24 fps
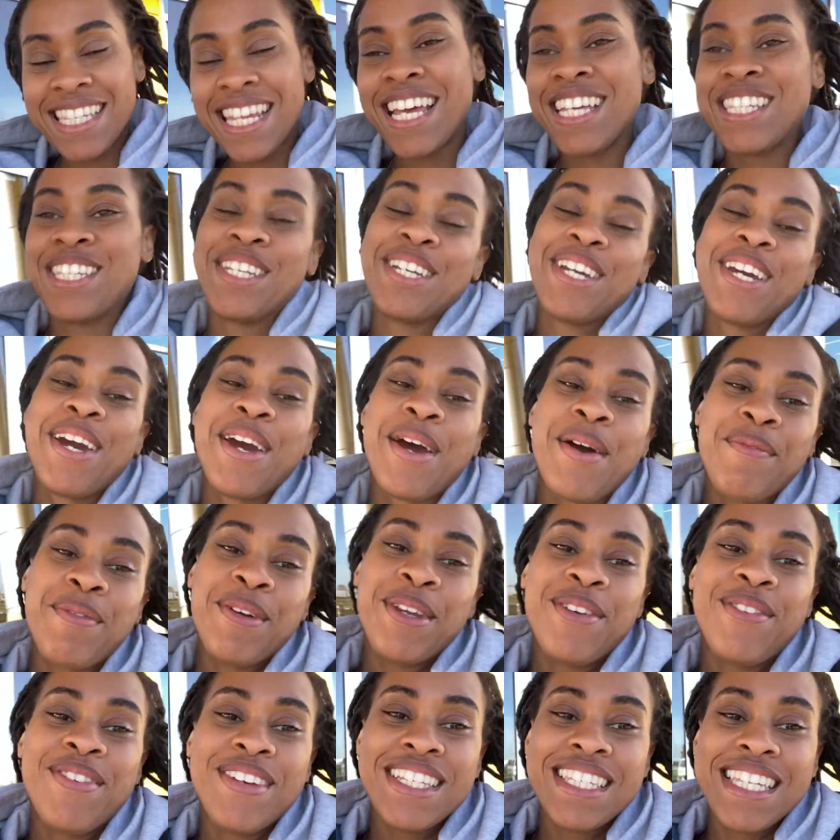it's your girl,
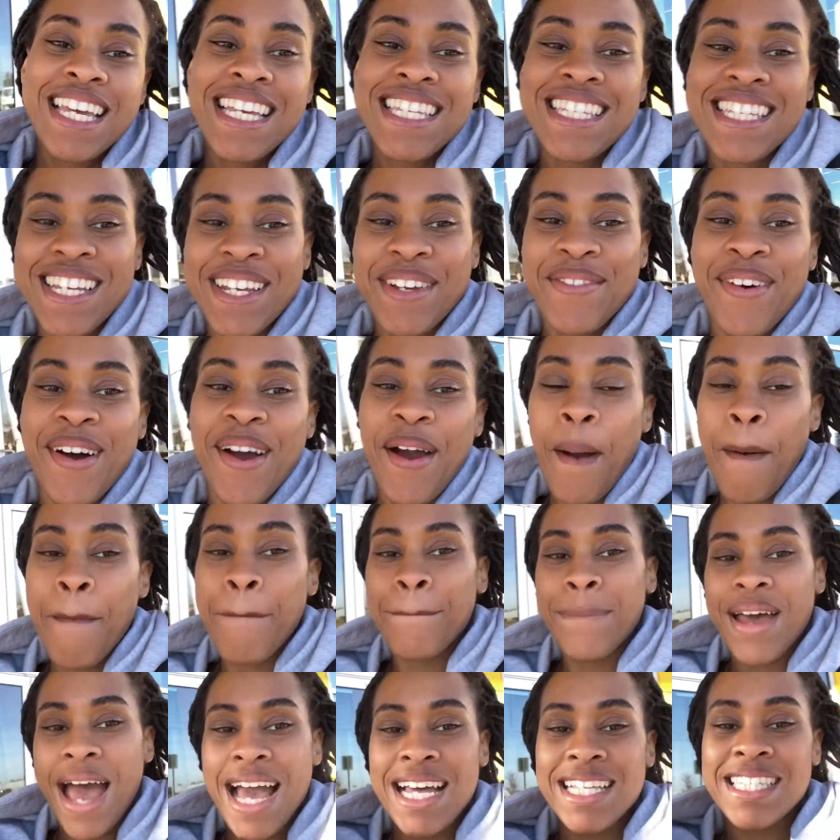Beautiful Desi. Welcome
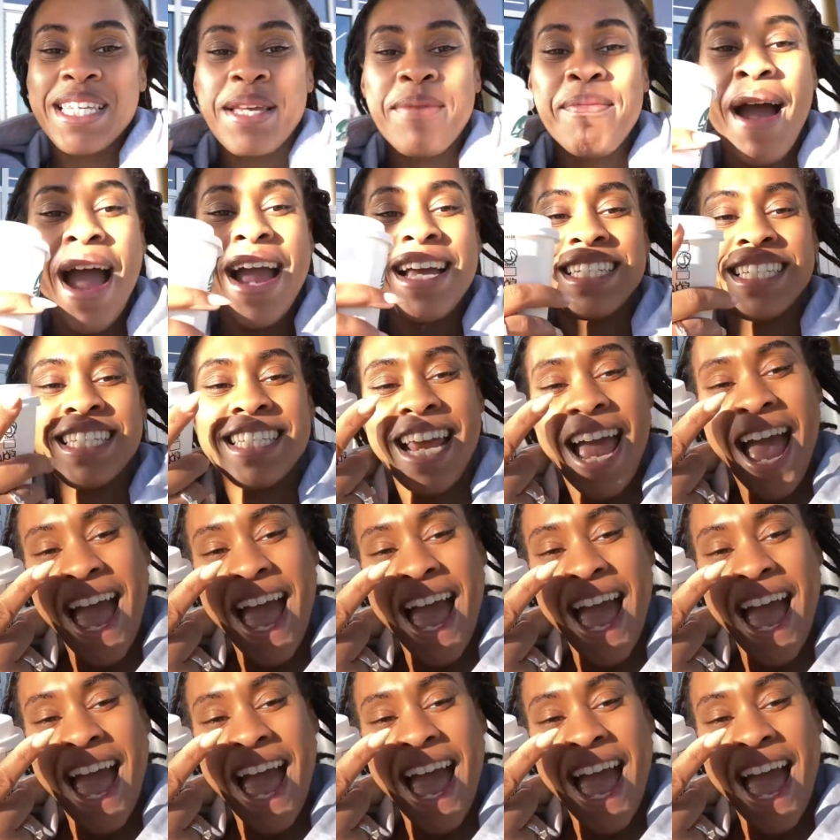back to my channel.